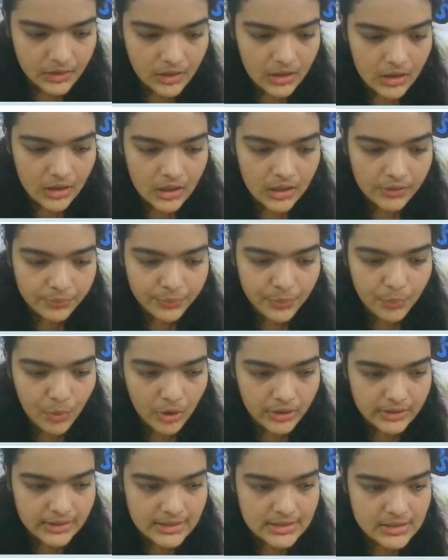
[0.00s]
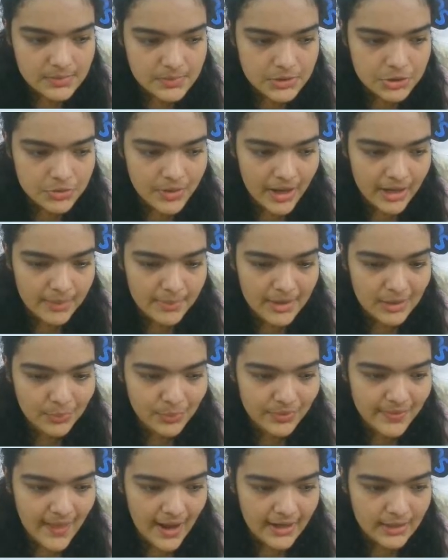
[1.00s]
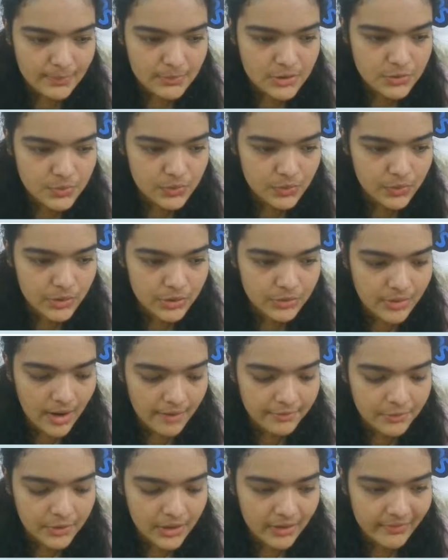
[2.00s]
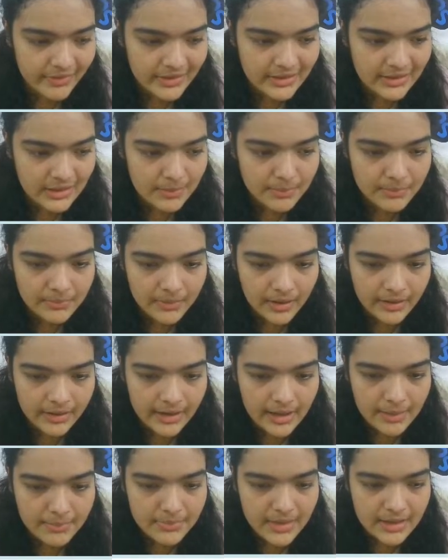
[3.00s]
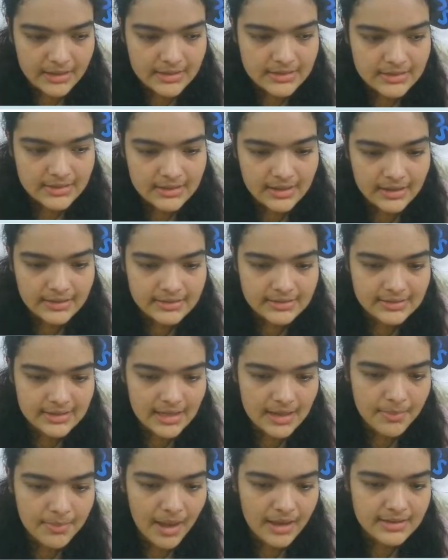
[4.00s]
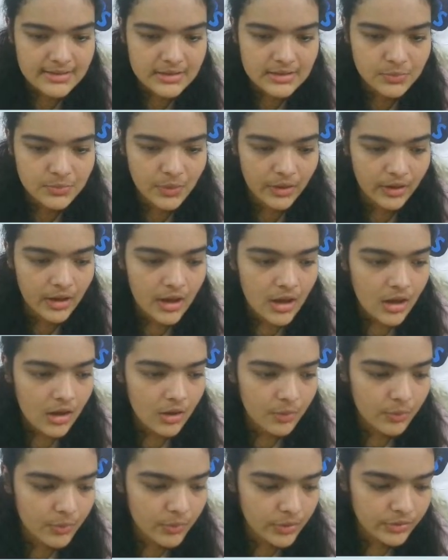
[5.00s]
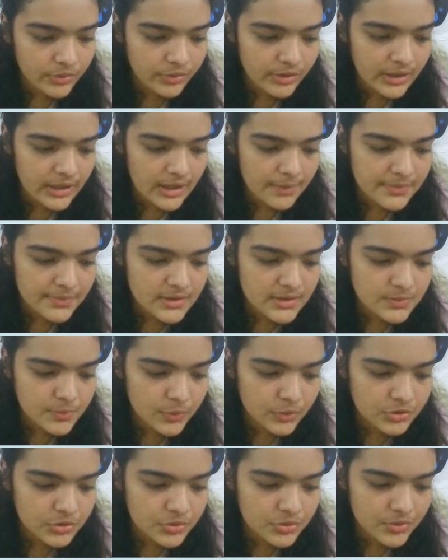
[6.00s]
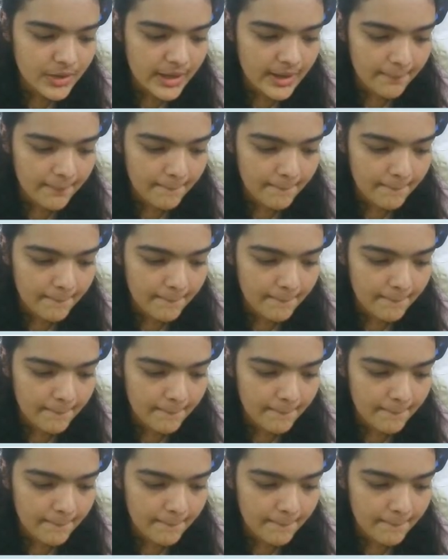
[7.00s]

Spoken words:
If we want this image to animate with that image, we're going to have to give it a name that is the same as this one. We're going to rename these both to A.